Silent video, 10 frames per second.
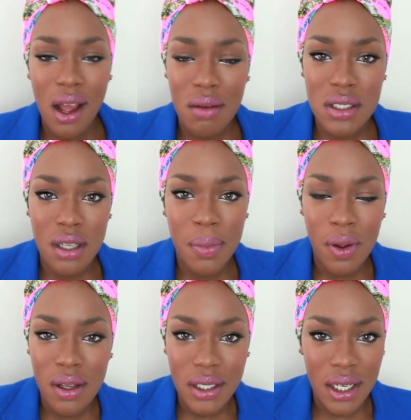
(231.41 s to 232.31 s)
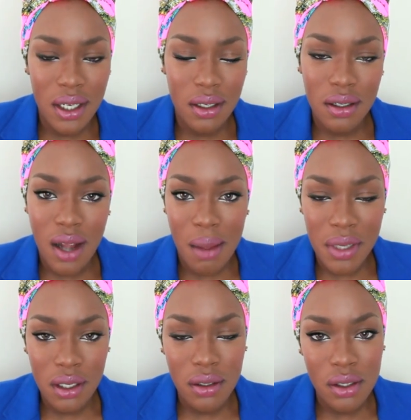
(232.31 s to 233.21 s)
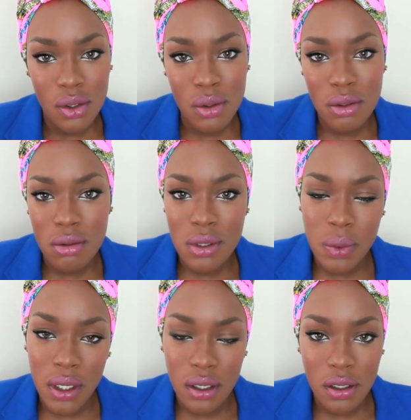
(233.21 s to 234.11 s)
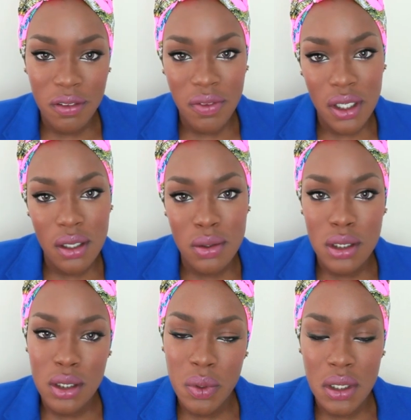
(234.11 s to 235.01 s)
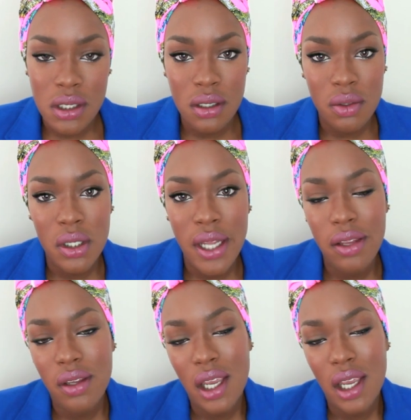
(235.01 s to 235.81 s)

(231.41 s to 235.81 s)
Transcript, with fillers: I was up all night commenting on you, tweeting your videos and doing this and doing that.